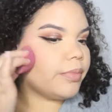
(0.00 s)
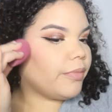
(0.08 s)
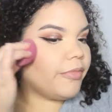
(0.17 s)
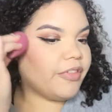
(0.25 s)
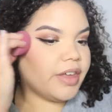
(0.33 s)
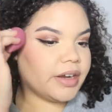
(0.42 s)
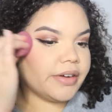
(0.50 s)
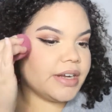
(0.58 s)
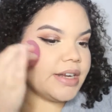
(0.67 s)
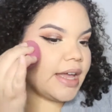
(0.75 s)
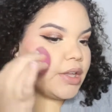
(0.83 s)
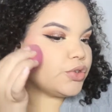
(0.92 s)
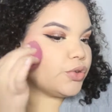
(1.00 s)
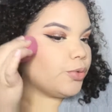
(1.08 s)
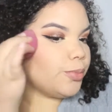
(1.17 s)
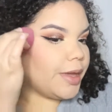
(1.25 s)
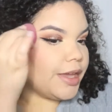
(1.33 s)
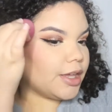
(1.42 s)
very natural
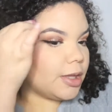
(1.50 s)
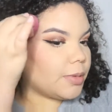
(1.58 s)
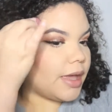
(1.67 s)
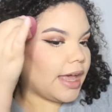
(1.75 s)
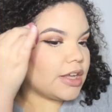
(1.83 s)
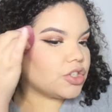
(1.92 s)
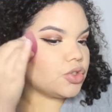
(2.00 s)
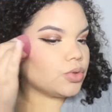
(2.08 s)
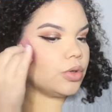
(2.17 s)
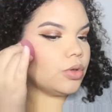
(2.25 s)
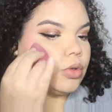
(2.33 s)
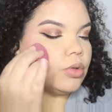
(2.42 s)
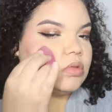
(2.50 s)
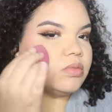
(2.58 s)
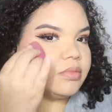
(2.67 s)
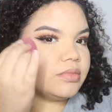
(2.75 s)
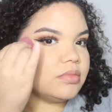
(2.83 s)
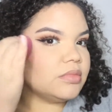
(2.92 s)
makeup, casual
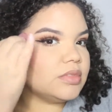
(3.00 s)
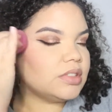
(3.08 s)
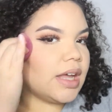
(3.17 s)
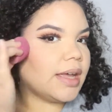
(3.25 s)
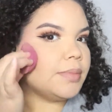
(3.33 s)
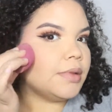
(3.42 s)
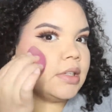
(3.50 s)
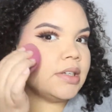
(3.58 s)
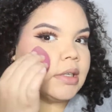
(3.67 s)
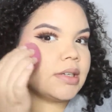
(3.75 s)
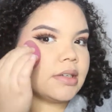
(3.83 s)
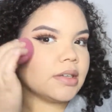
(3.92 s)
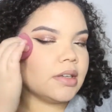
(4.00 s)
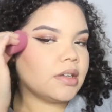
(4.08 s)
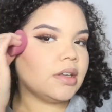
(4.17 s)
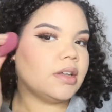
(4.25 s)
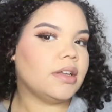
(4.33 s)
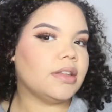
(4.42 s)
type look,
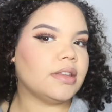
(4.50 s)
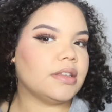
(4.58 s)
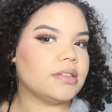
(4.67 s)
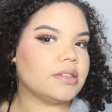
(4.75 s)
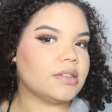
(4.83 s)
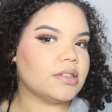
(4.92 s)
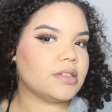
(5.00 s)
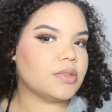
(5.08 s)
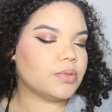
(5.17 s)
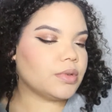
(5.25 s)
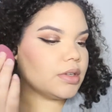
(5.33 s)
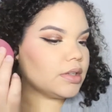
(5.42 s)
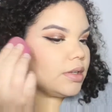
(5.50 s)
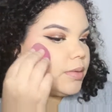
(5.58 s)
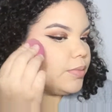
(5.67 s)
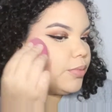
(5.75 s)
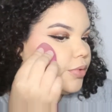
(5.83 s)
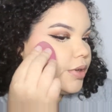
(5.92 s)
this is really
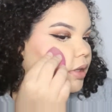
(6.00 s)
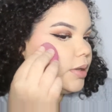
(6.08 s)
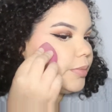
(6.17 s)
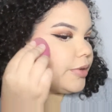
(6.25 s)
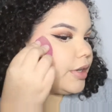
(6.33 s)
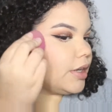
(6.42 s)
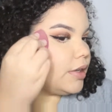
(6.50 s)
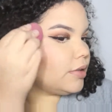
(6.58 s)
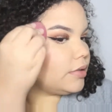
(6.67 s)
pretty.